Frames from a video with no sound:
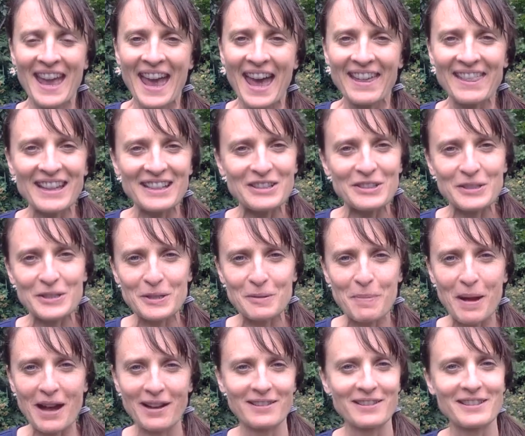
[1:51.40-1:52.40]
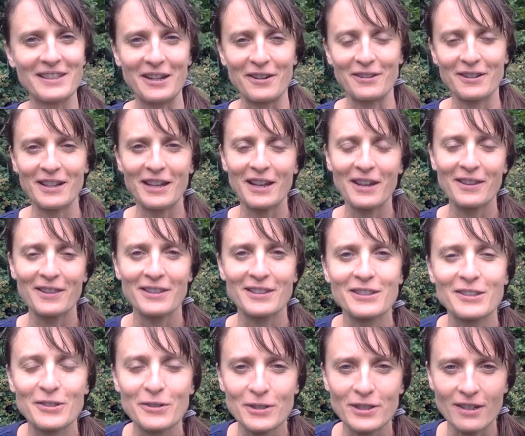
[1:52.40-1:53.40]
And that's just to balance out the
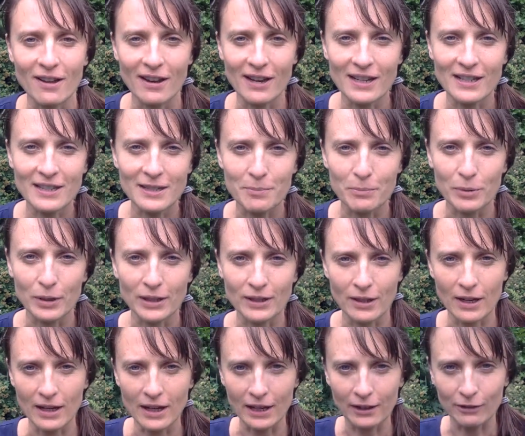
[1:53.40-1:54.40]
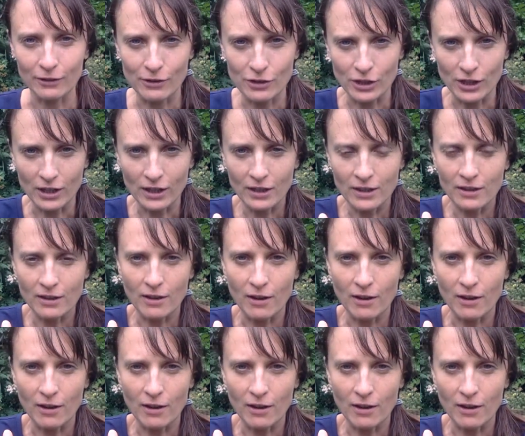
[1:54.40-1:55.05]
two sides and bring that energy